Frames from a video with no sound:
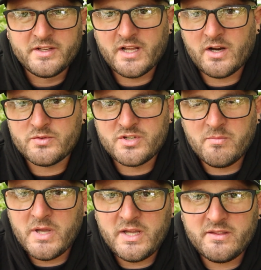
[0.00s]
Now to
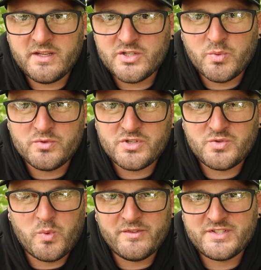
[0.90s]
me, these will
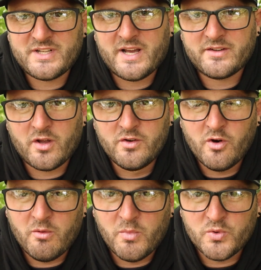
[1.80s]
just withstand a
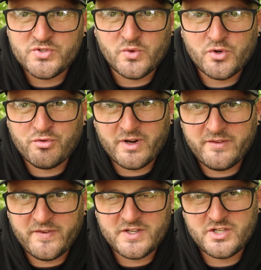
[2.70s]
lot more sort of
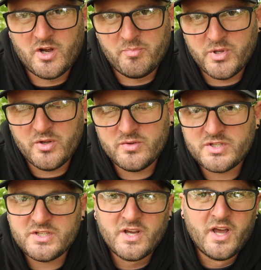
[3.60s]
crayfish
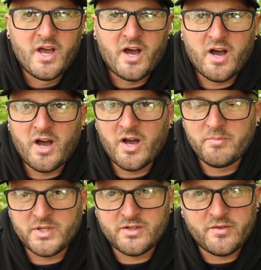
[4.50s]
abuse.
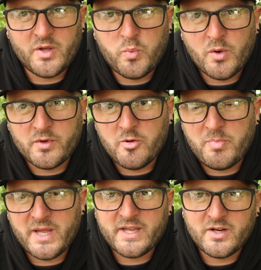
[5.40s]
Um, you know, they won't go
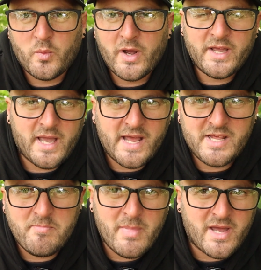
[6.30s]
picking away
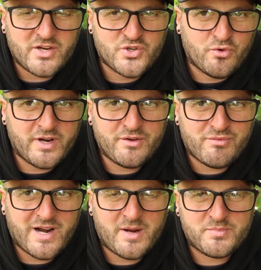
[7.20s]
any mesh or any
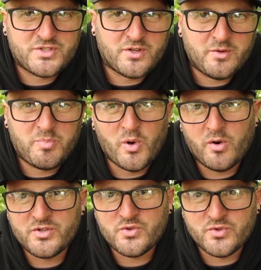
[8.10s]
wraps that you put
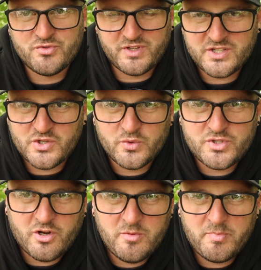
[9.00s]
on sort of
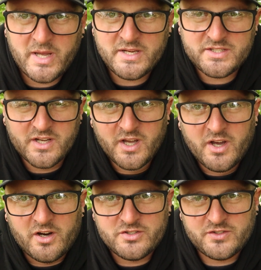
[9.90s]
traditional type baits.
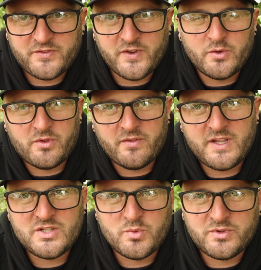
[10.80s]
I just feel that
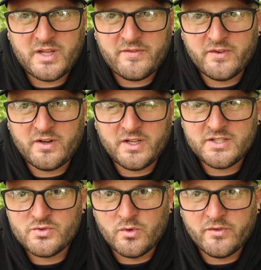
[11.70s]
these will
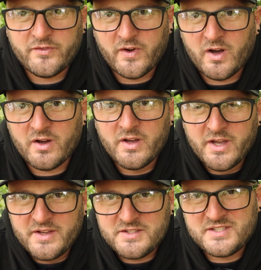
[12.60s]
definitely sort of
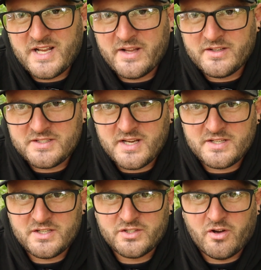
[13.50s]
uh, stand the
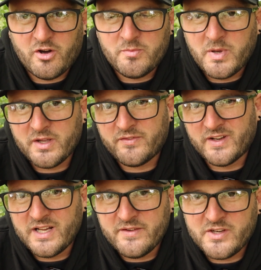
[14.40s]
test of time if
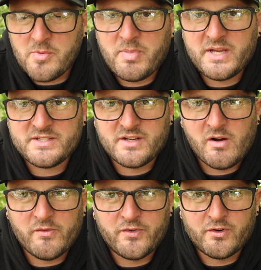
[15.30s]
you leaving your baits
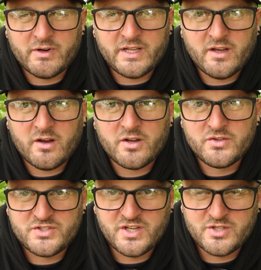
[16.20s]
out for a uh,
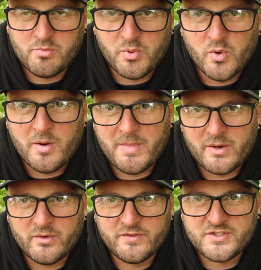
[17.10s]
considerable
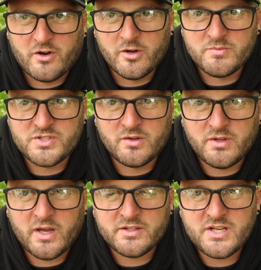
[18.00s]
amount of time. So
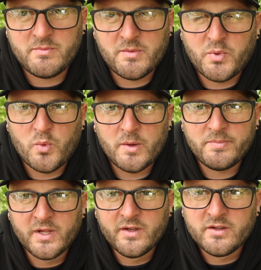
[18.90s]
yeah, tip number
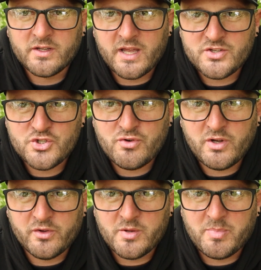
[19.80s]
one, get
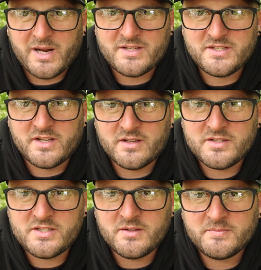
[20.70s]
straight on the
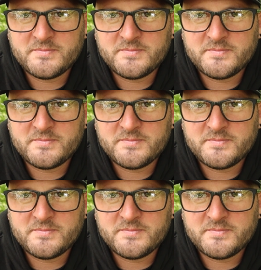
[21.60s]
plastics.